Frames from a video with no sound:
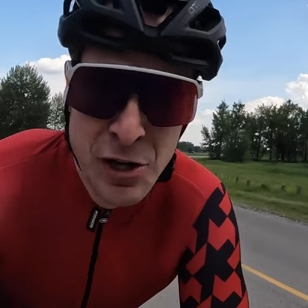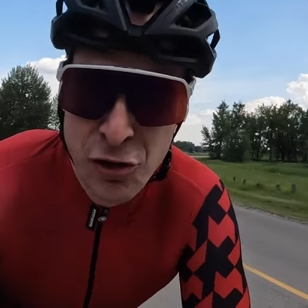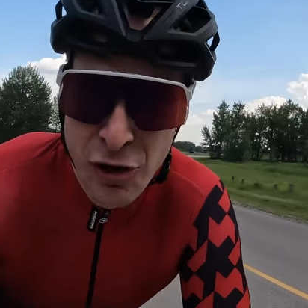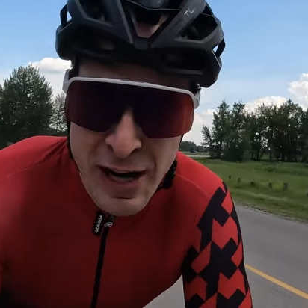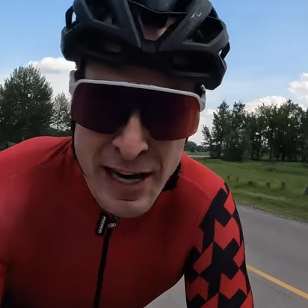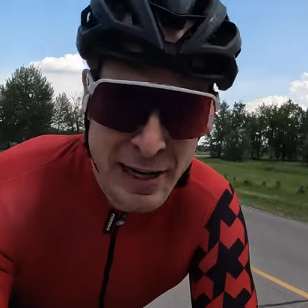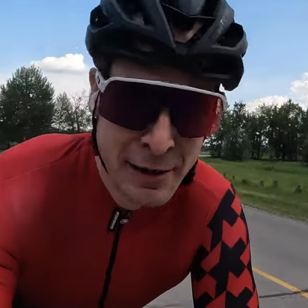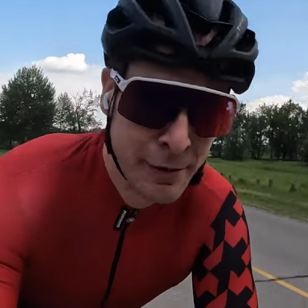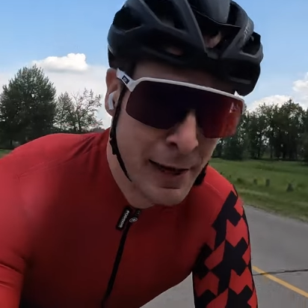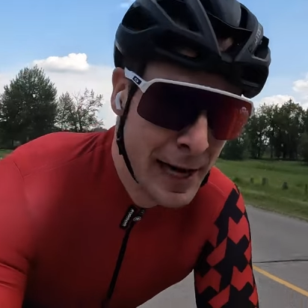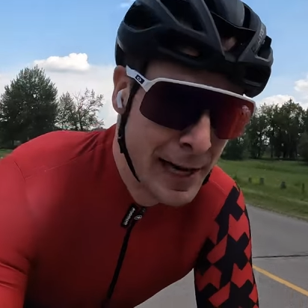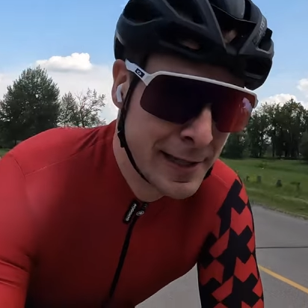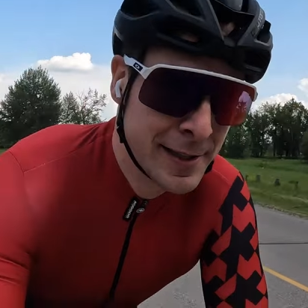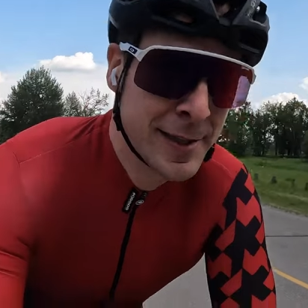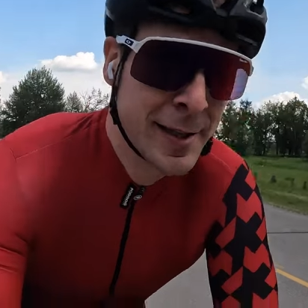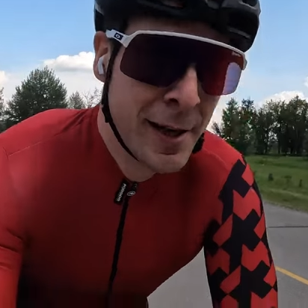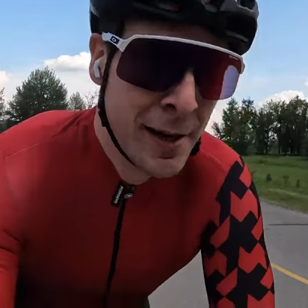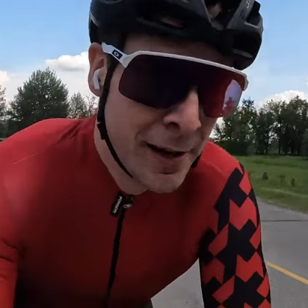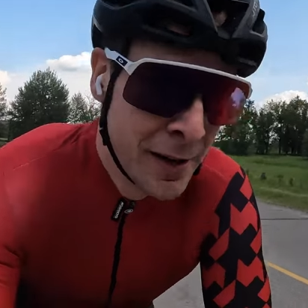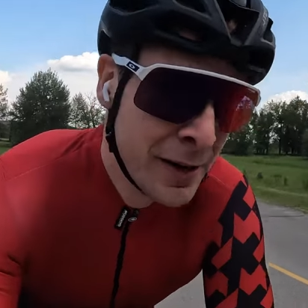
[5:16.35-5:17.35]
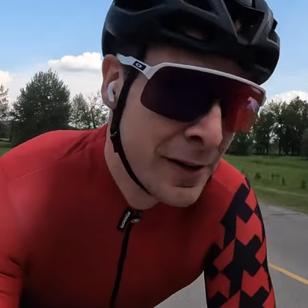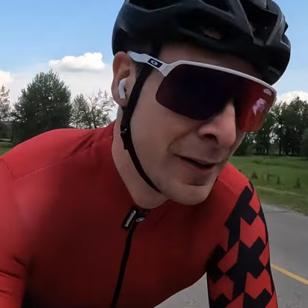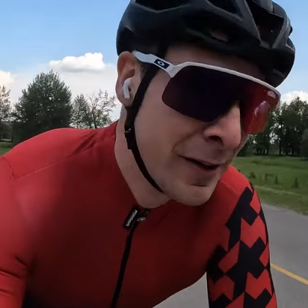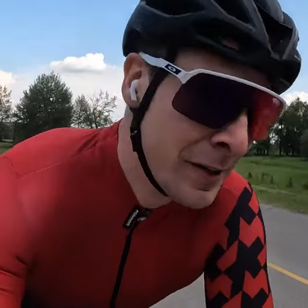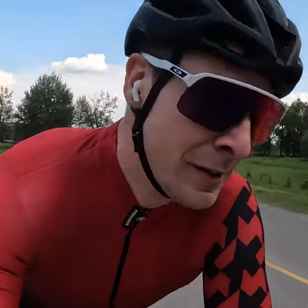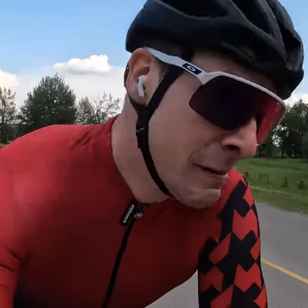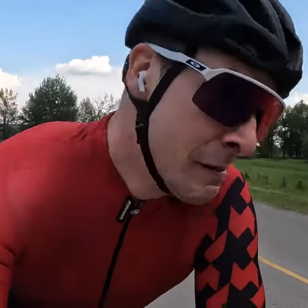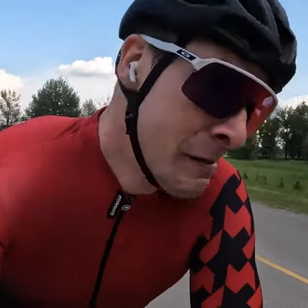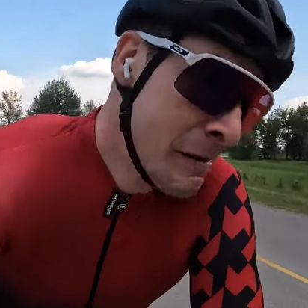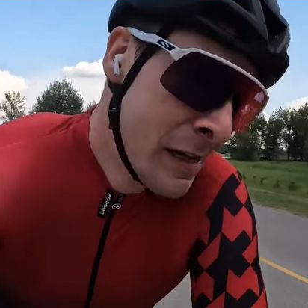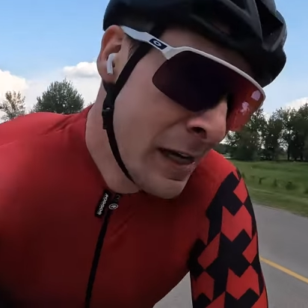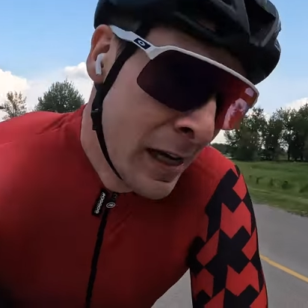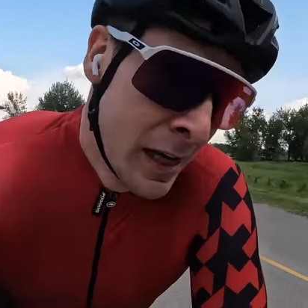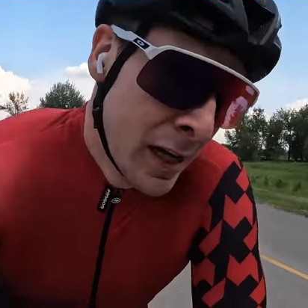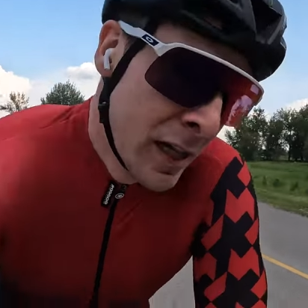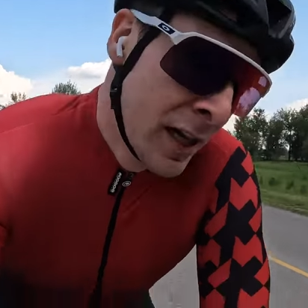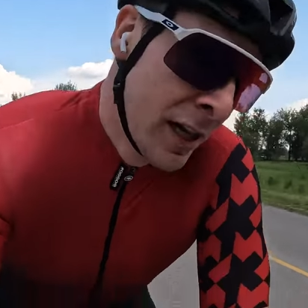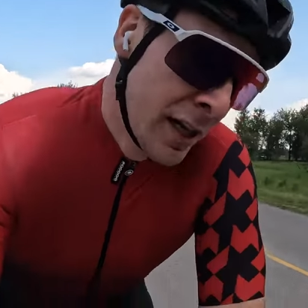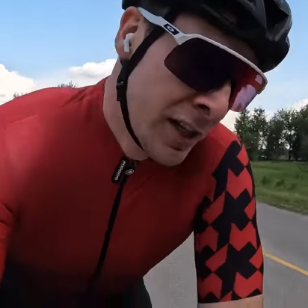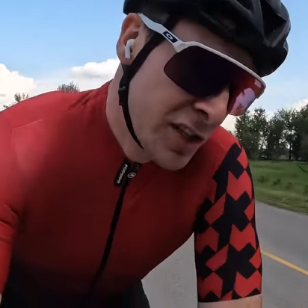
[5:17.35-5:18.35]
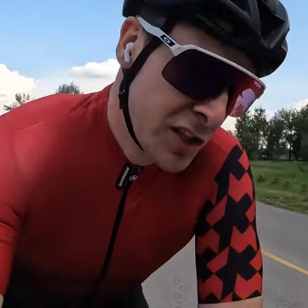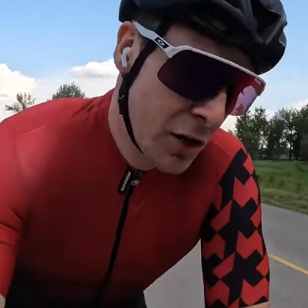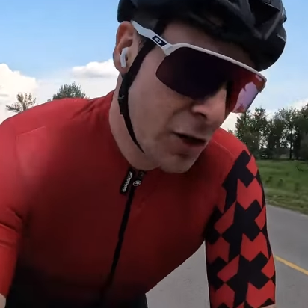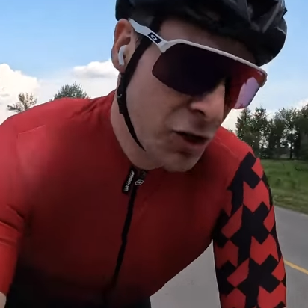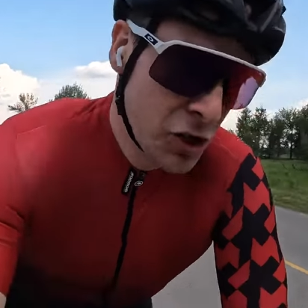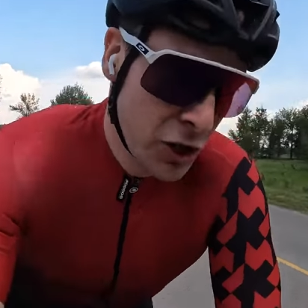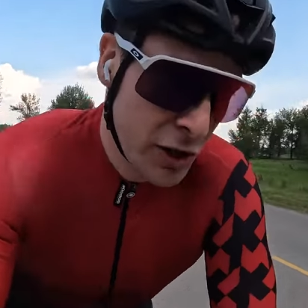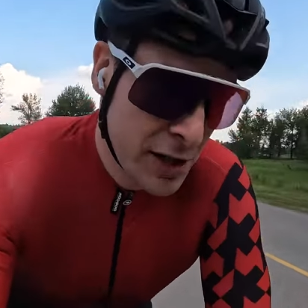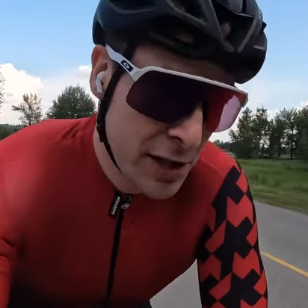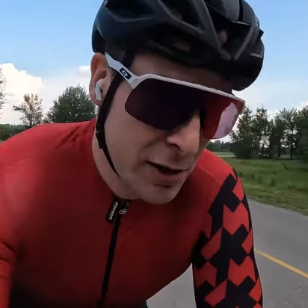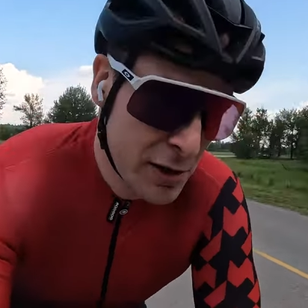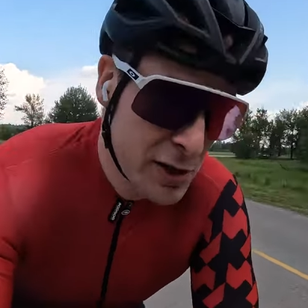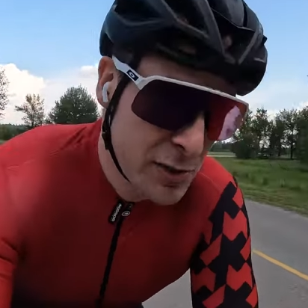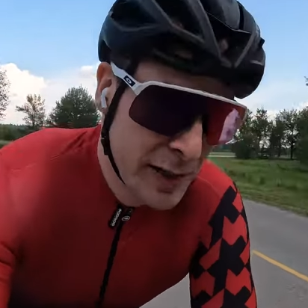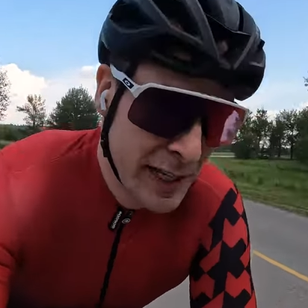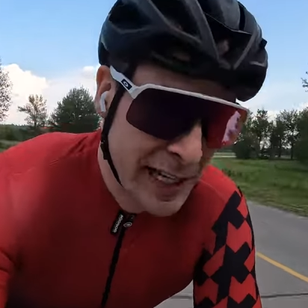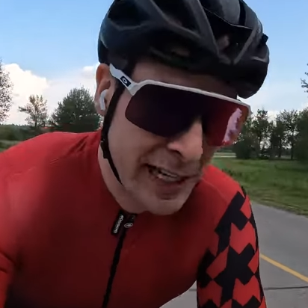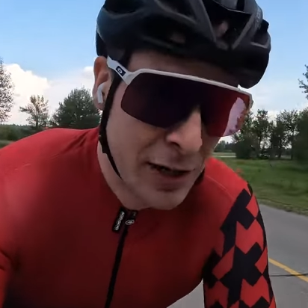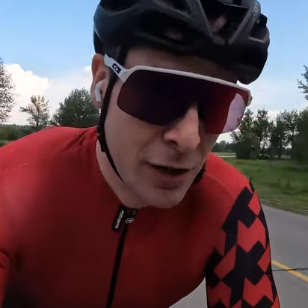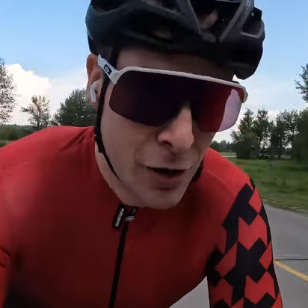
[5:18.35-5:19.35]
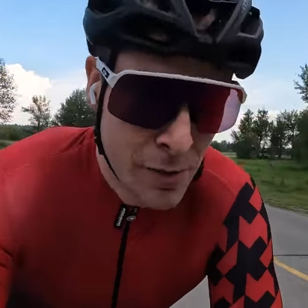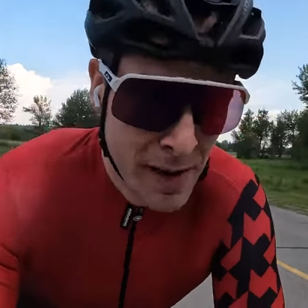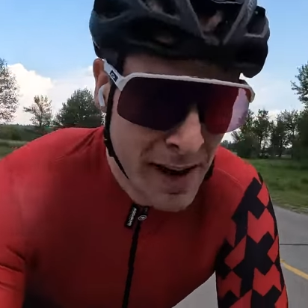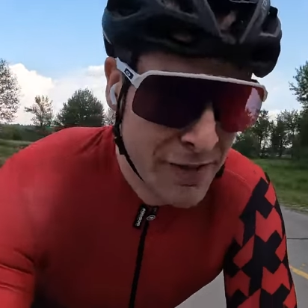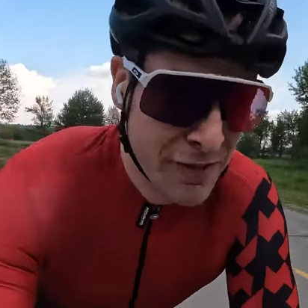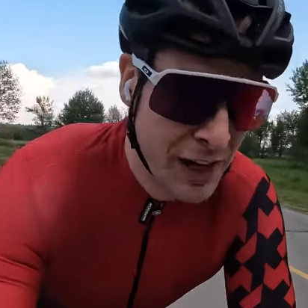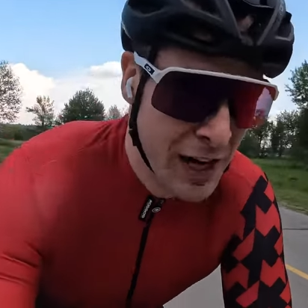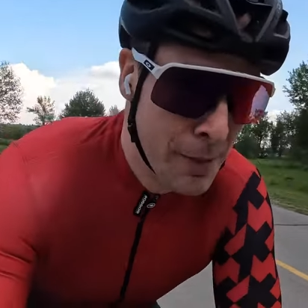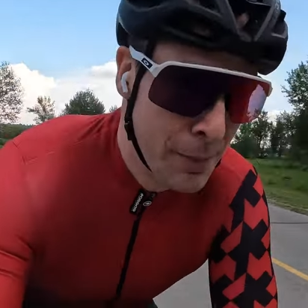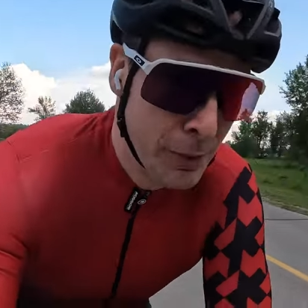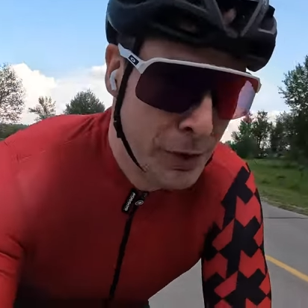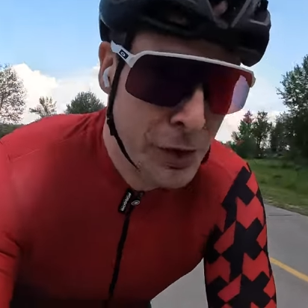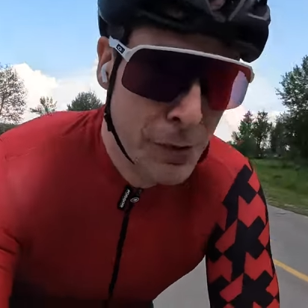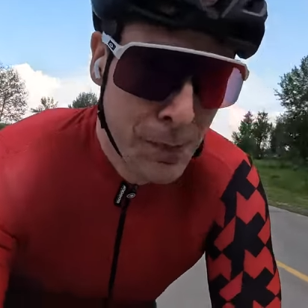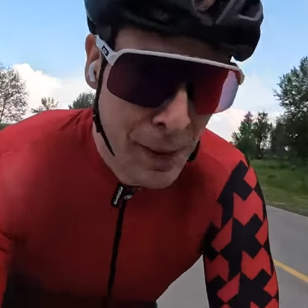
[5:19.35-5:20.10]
training rides. So I'll show you those when I get home. I have a couple new